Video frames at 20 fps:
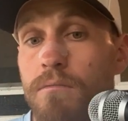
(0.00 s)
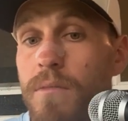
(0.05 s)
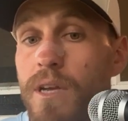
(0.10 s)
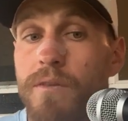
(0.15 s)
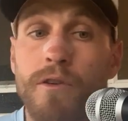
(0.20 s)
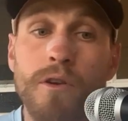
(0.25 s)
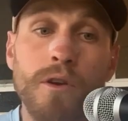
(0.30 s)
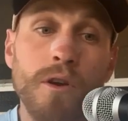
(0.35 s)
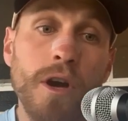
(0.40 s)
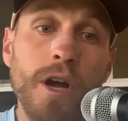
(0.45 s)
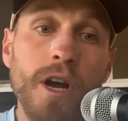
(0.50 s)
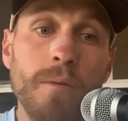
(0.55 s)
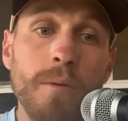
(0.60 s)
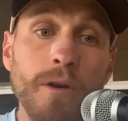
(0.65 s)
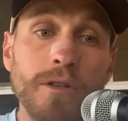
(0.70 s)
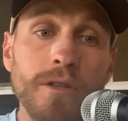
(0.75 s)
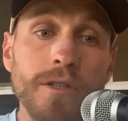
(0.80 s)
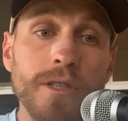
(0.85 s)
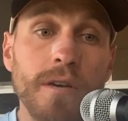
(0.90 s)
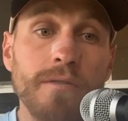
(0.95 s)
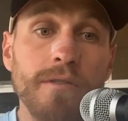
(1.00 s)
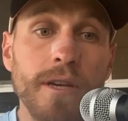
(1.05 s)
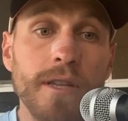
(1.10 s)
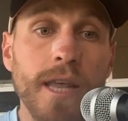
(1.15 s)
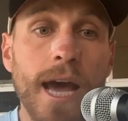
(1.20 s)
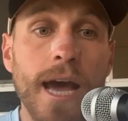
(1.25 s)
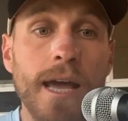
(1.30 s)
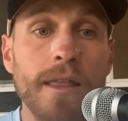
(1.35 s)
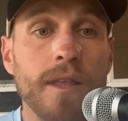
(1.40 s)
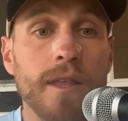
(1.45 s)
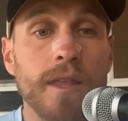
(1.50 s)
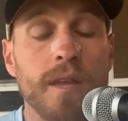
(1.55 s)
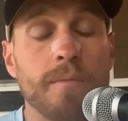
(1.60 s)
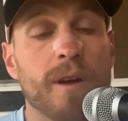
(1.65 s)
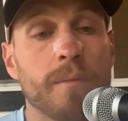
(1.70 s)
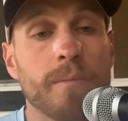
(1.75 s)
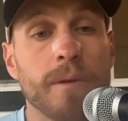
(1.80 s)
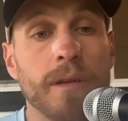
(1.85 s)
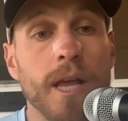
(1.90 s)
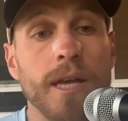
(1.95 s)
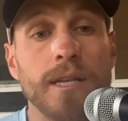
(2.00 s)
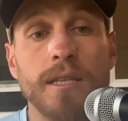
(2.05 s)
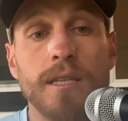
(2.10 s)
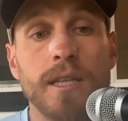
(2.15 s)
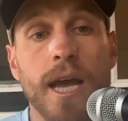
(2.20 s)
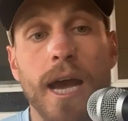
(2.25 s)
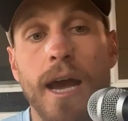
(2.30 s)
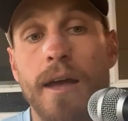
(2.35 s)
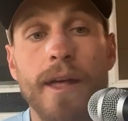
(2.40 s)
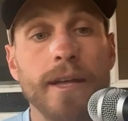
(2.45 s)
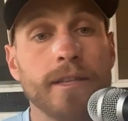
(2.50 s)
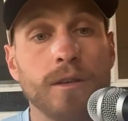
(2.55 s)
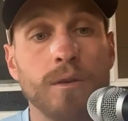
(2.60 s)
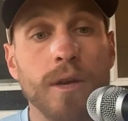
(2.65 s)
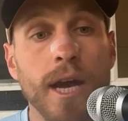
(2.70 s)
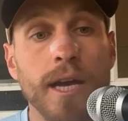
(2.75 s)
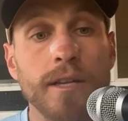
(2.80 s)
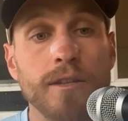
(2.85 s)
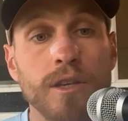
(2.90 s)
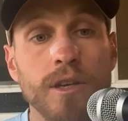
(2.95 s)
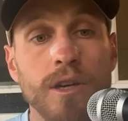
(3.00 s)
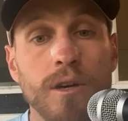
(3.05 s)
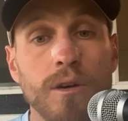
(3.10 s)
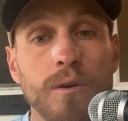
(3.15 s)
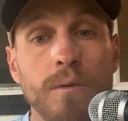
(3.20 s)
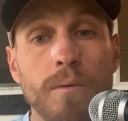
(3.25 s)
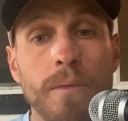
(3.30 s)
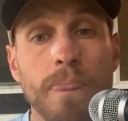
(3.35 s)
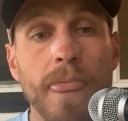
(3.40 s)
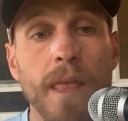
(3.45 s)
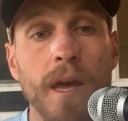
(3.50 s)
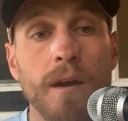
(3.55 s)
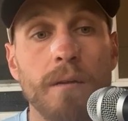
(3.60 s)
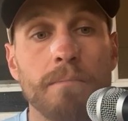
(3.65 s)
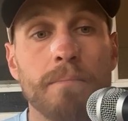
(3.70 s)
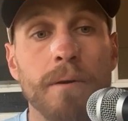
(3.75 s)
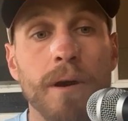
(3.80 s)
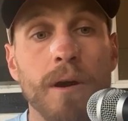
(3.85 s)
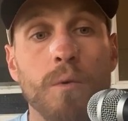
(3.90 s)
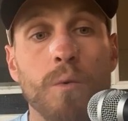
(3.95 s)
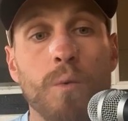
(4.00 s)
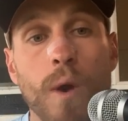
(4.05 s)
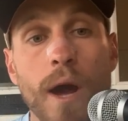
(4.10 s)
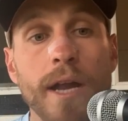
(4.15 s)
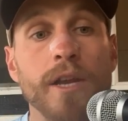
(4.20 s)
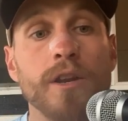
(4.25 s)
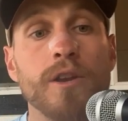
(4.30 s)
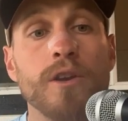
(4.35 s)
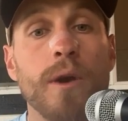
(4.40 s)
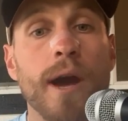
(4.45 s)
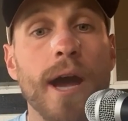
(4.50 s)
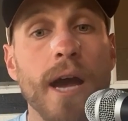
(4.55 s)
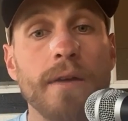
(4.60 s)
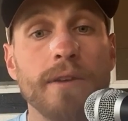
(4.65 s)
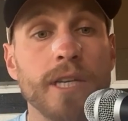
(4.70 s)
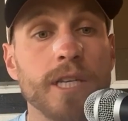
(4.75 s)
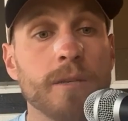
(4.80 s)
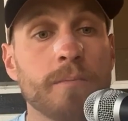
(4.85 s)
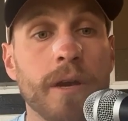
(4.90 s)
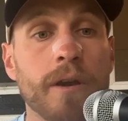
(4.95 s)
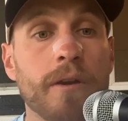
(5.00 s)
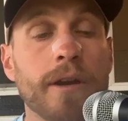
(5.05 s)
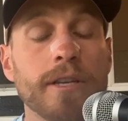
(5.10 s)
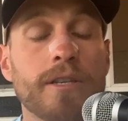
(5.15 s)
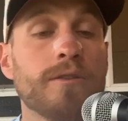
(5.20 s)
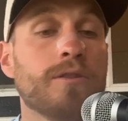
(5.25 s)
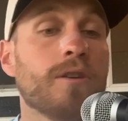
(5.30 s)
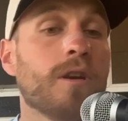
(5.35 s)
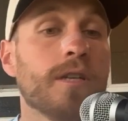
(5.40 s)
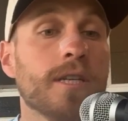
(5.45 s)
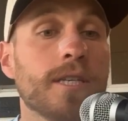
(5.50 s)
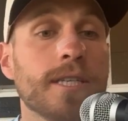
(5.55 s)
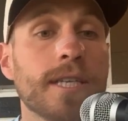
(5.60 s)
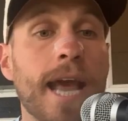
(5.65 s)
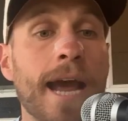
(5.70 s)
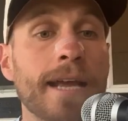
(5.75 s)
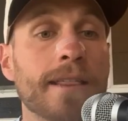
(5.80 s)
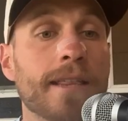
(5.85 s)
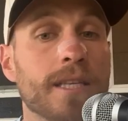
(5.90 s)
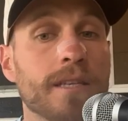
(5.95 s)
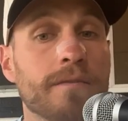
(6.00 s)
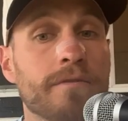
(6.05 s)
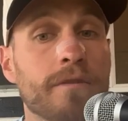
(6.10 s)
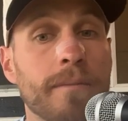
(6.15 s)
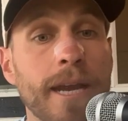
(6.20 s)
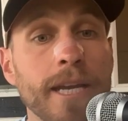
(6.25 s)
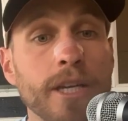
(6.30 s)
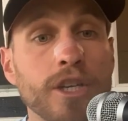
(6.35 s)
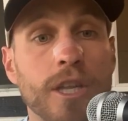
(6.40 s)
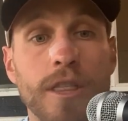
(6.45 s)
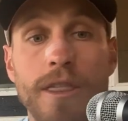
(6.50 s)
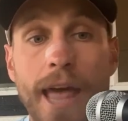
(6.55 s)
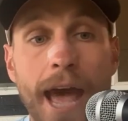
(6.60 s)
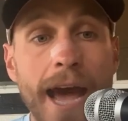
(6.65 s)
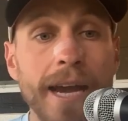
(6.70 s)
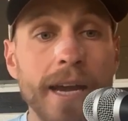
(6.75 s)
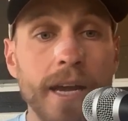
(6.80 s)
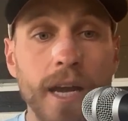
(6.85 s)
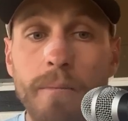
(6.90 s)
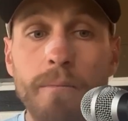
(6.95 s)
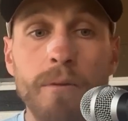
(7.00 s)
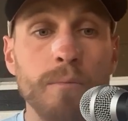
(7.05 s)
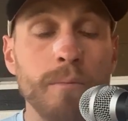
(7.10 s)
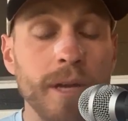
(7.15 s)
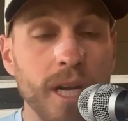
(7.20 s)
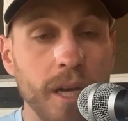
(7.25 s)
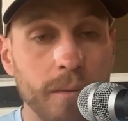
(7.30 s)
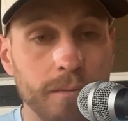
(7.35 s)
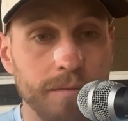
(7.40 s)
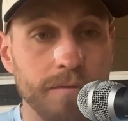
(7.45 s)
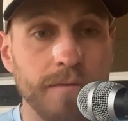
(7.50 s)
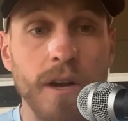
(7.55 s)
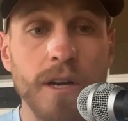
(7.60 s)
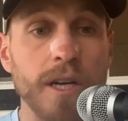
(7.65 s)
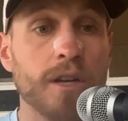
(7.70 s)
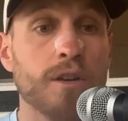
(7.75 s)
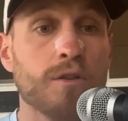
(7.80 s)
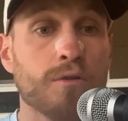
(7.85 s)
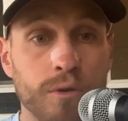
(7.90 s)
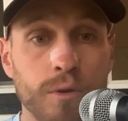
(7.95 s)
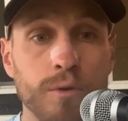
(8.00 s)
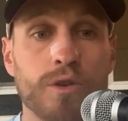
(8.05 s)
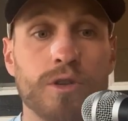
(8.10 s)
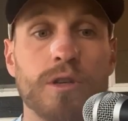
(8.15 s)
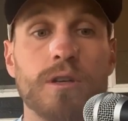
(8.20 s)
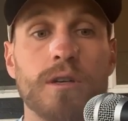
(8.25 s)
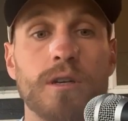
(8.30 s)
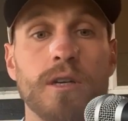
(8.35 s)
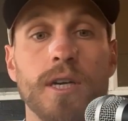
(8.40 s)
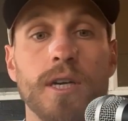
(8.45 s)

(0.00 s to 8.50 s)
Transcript: If you don't know how to push yourself like that, then it might be less than that. That's okay too. But when you have experience and you start to stack this information, that number becomes fucking crucial.